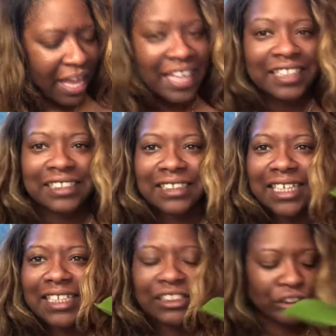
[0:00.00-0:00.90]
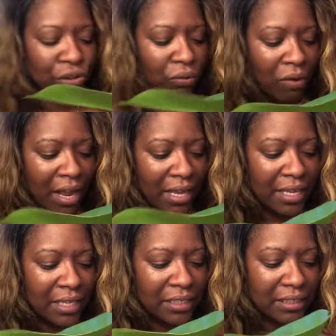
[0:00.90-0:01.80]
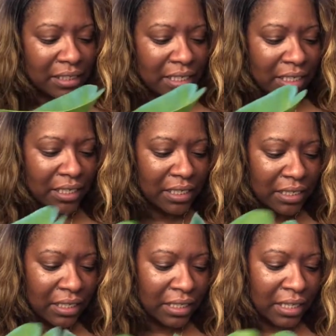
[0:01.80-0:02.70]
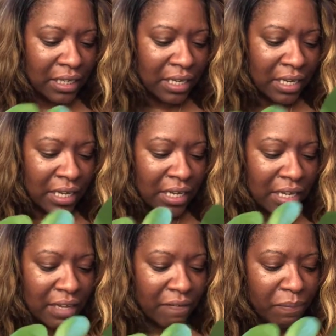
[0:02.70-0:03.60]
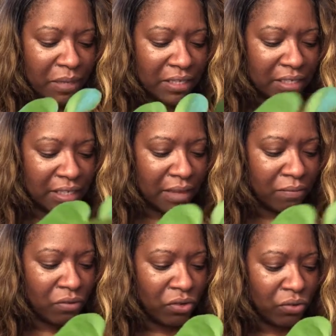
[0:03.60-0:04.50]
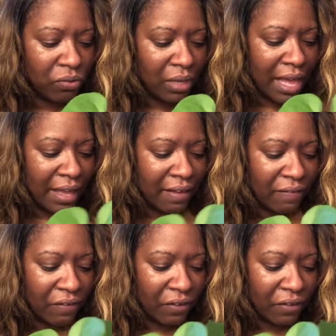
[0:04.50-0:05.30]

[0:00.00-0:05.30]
it looks like it's trying to give me some new life,